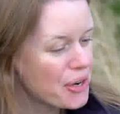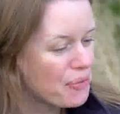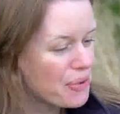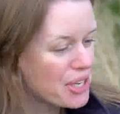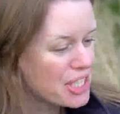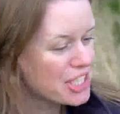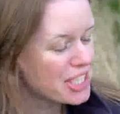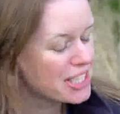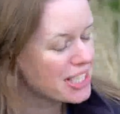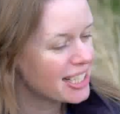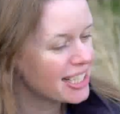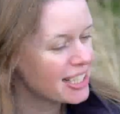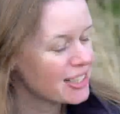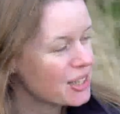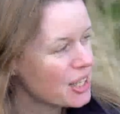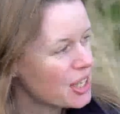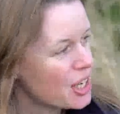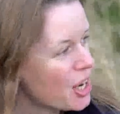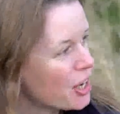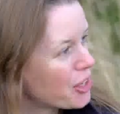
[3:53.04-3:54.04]
originally
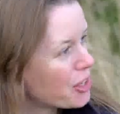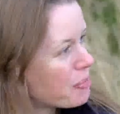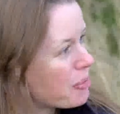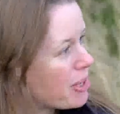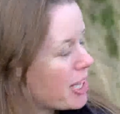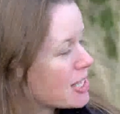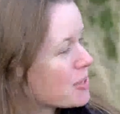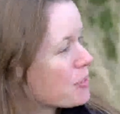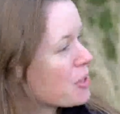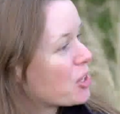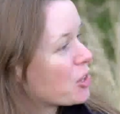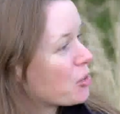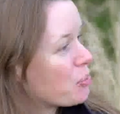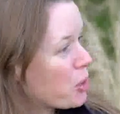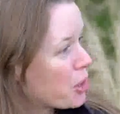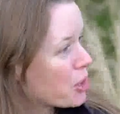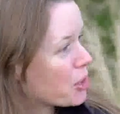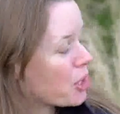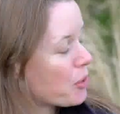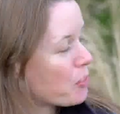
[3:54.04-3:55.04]
the only place we could
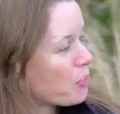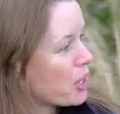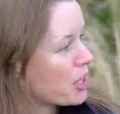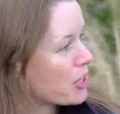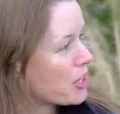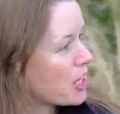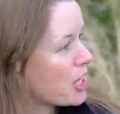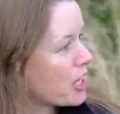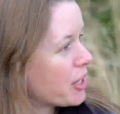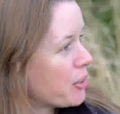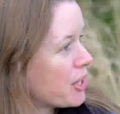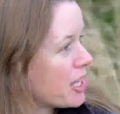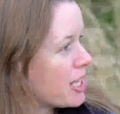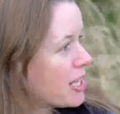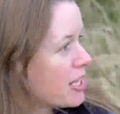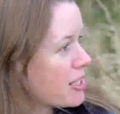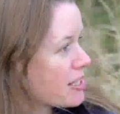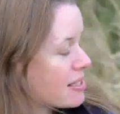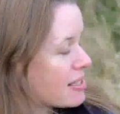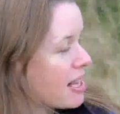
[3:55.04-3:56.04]
put them where they
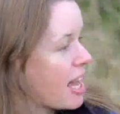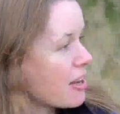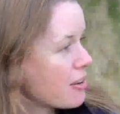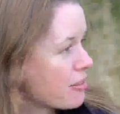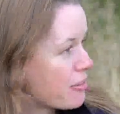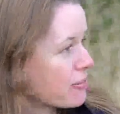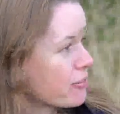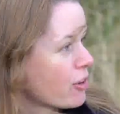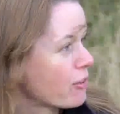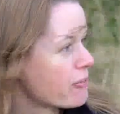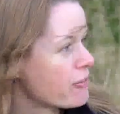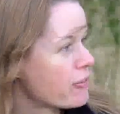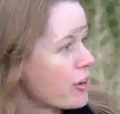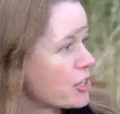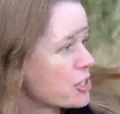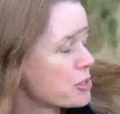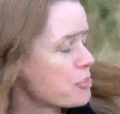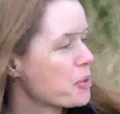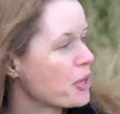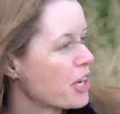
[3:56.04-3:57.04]
were safe from
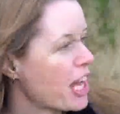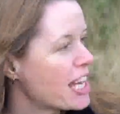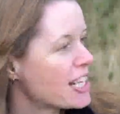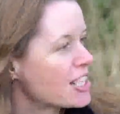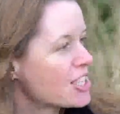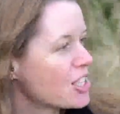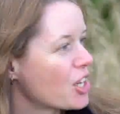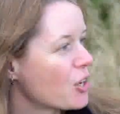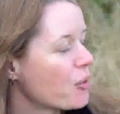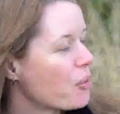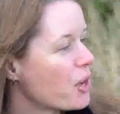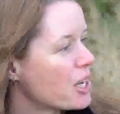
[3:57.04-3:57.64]
fox predation